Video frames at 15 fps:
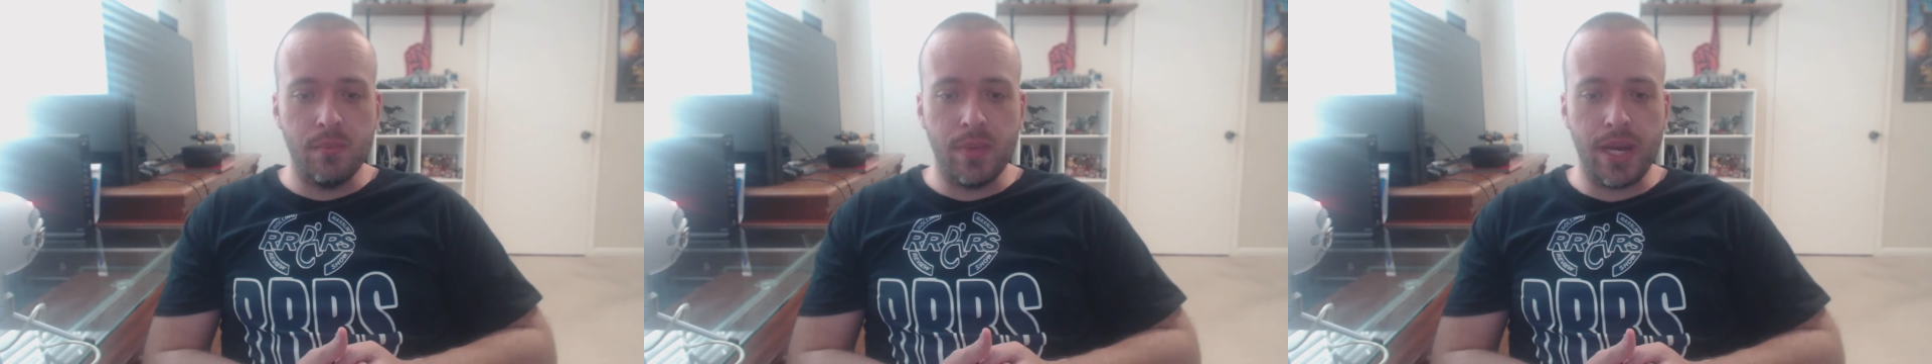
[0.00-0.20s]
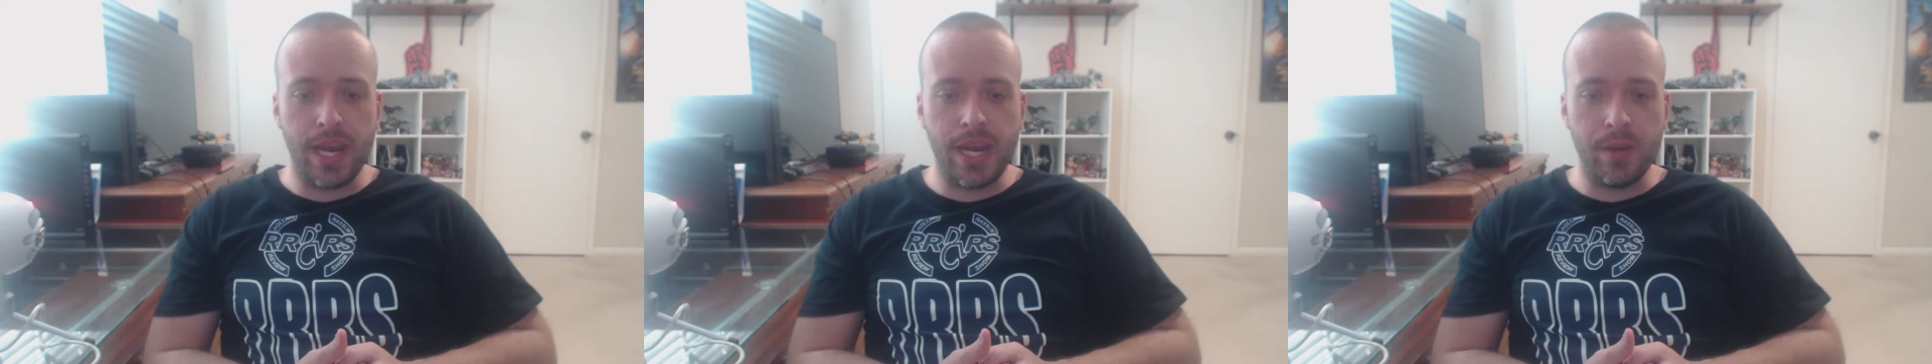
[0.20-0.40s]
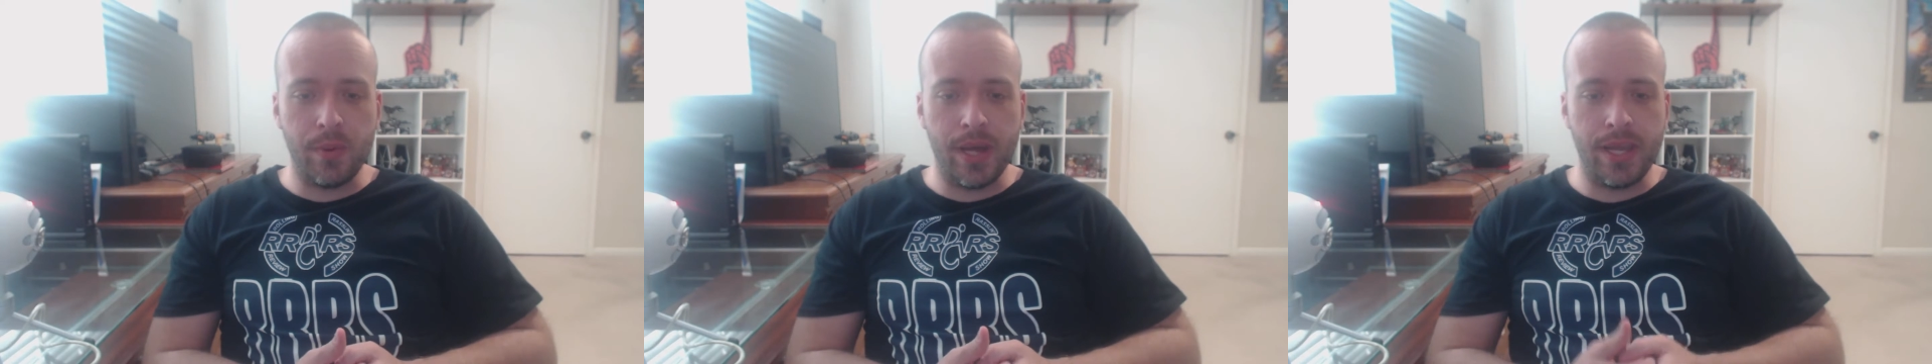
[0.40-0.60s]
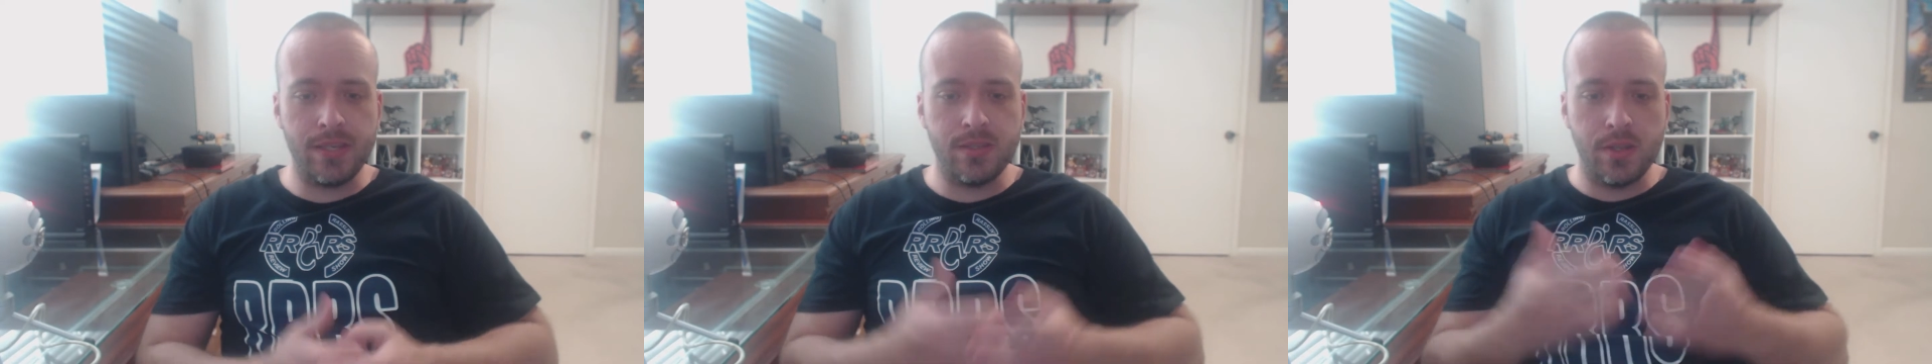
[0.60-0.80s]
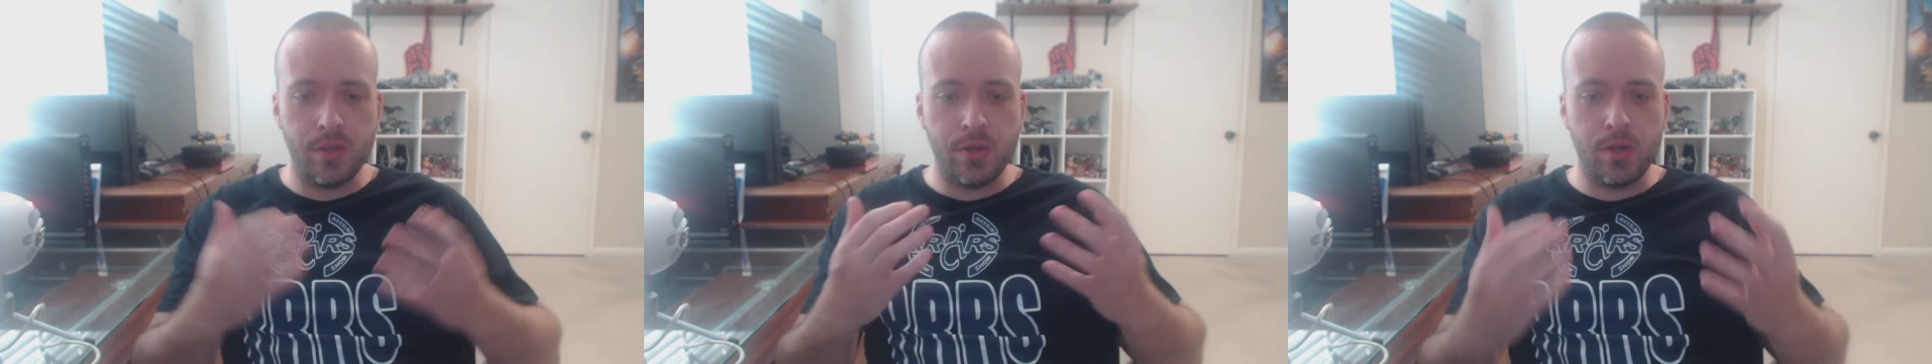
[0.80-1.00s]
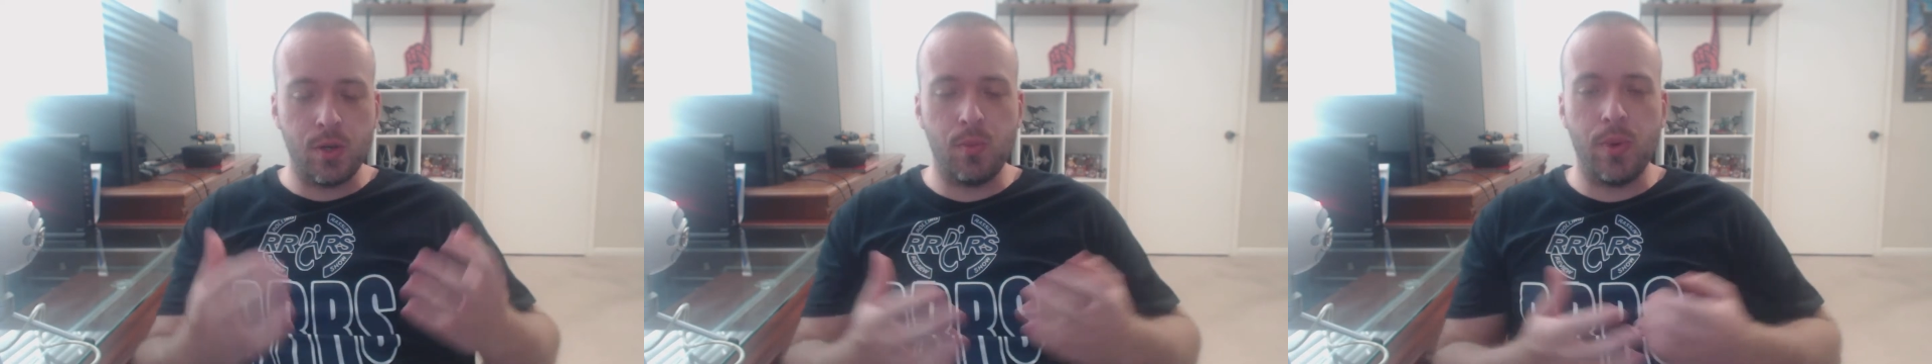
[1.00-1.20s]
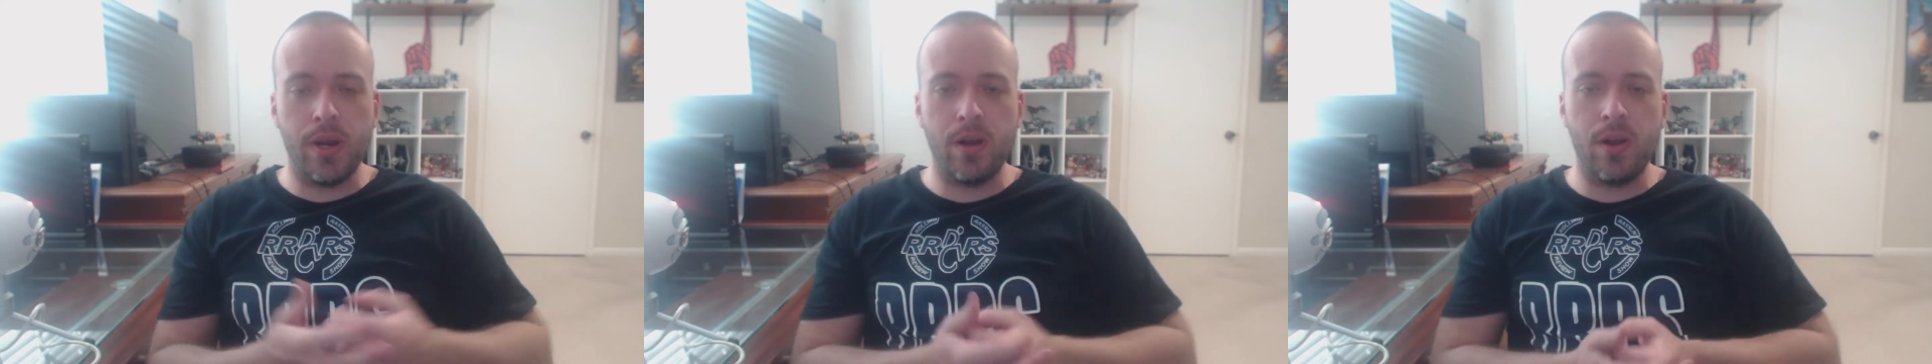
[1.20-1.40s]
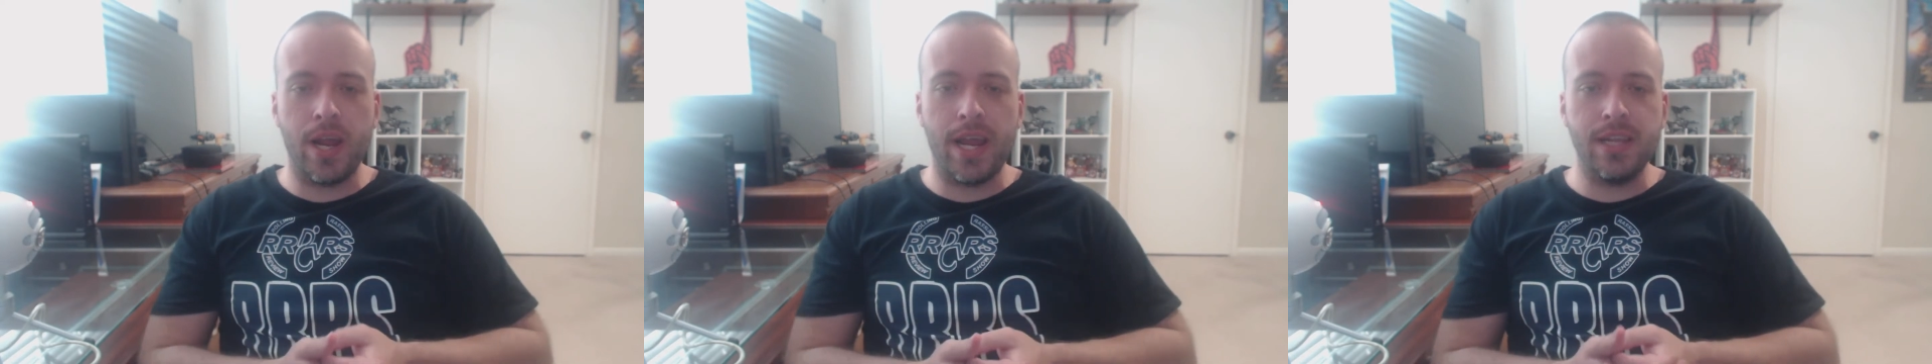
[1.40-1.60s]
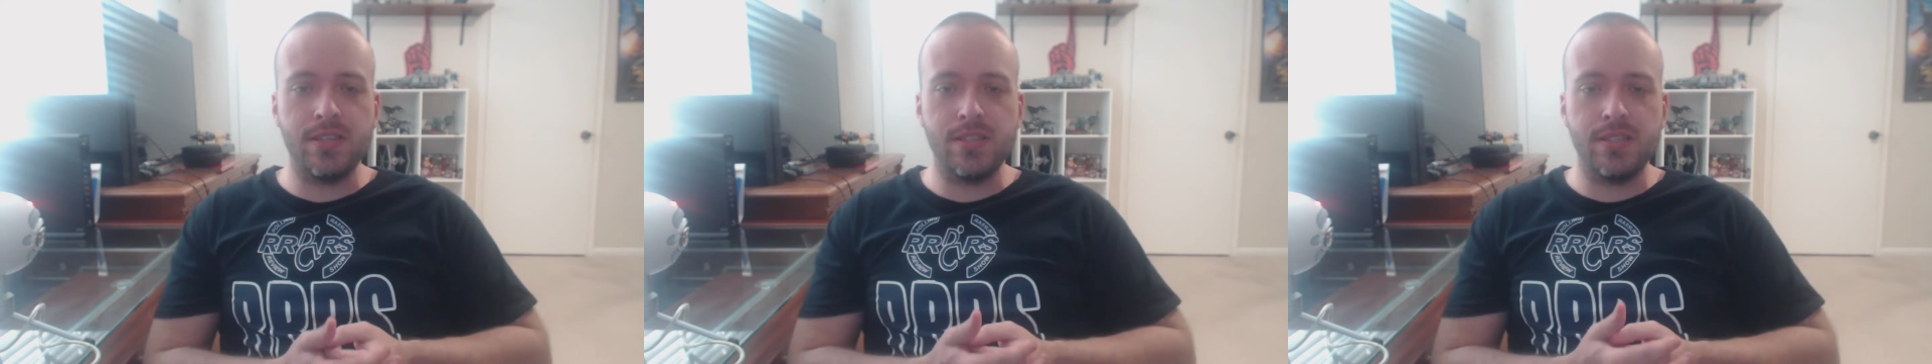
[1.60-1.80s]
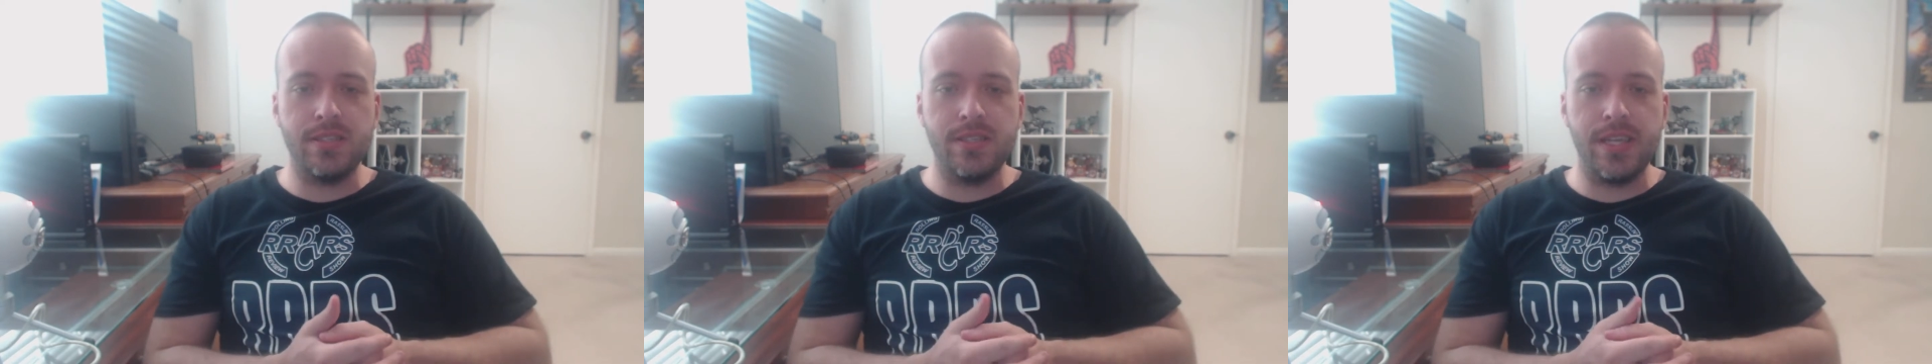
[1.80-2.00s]
But anyways, your winner and
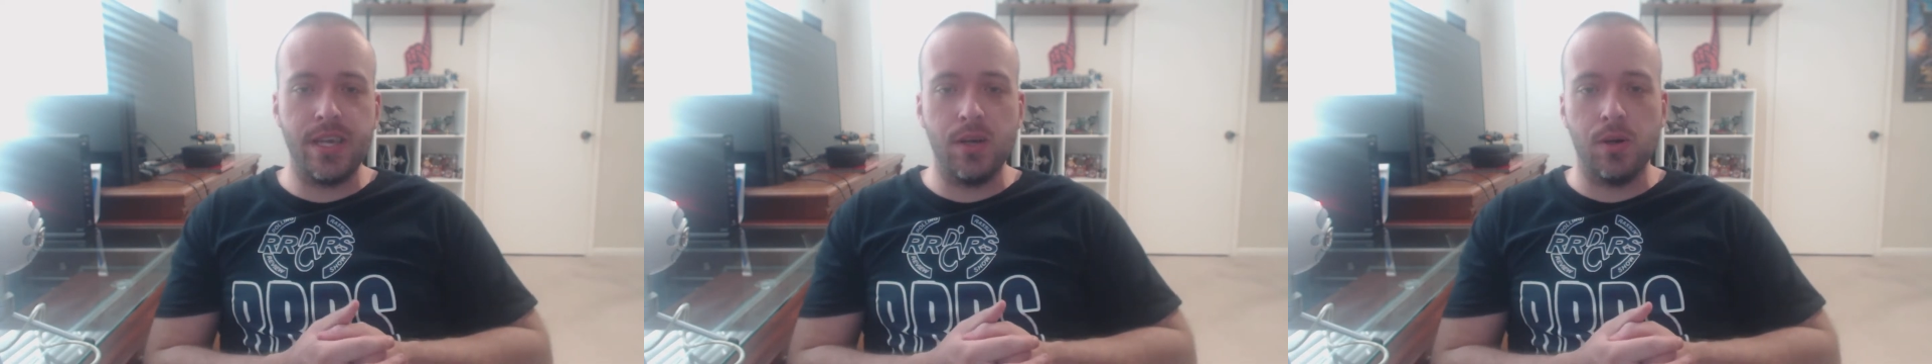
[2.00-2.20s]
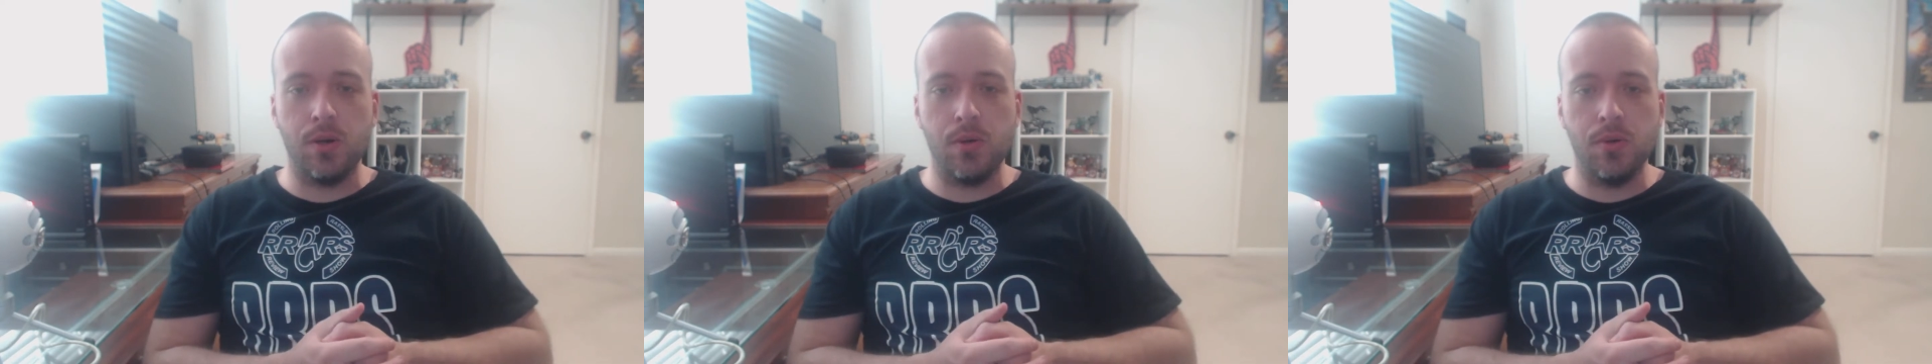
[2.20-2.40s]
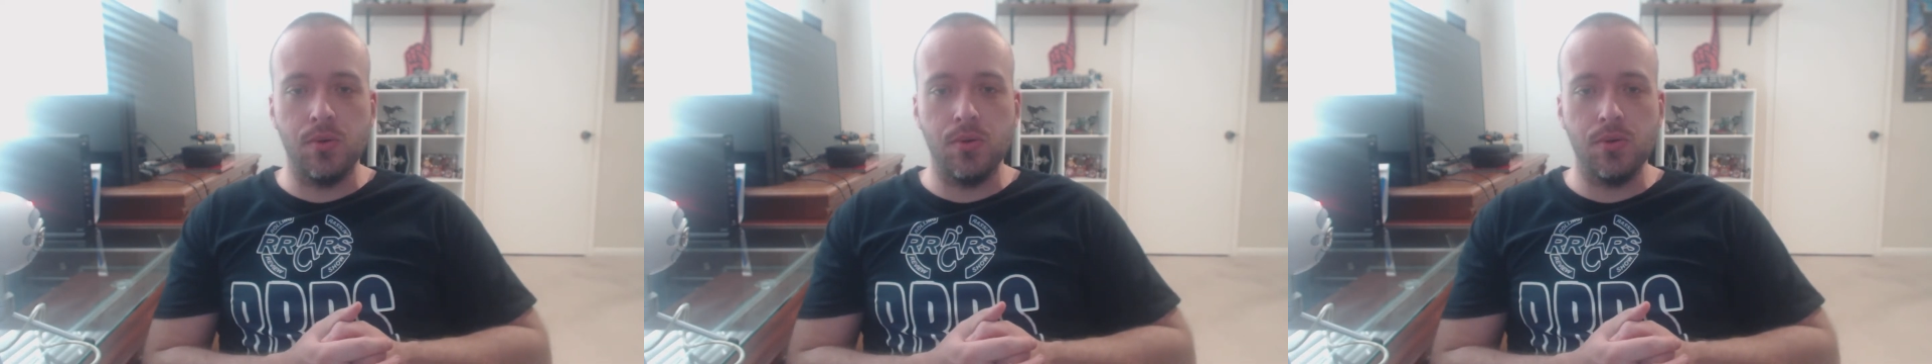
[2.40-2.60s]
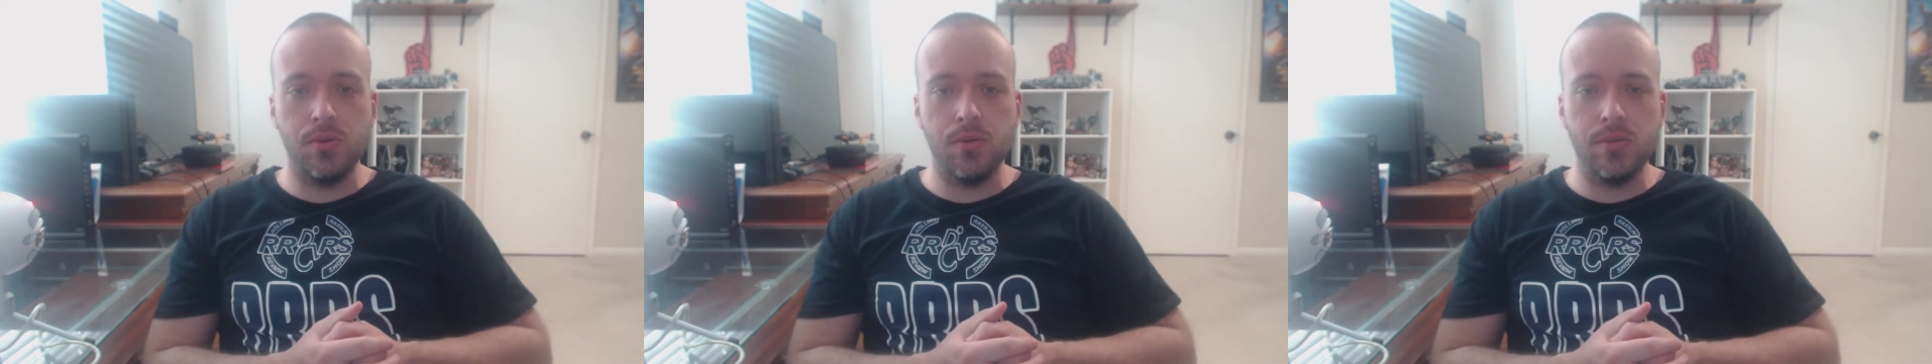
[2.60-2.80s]
still